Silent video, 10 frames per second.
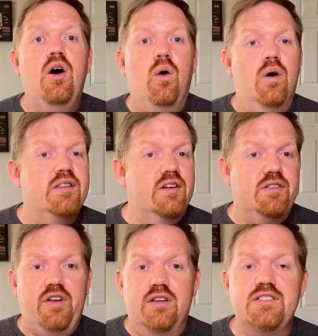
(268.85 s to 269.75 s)
or there's
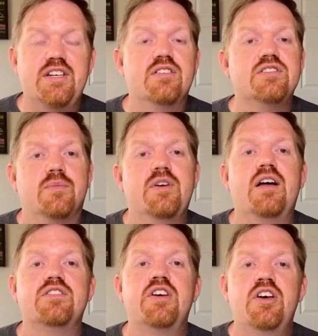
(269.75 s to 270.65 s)
a volunteer or someone
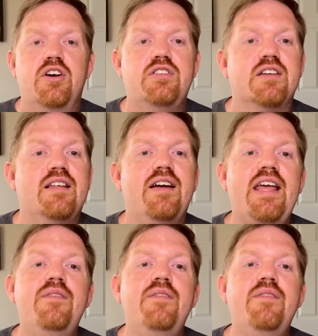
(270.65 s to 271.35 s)
else who does that.